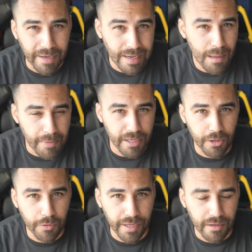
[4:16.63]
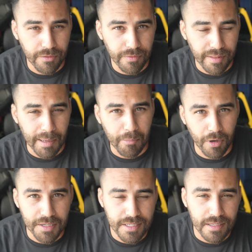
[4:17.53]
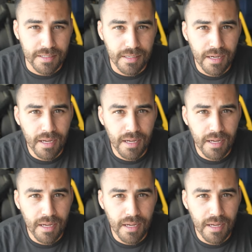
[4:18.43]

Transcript: but not being creative in that process,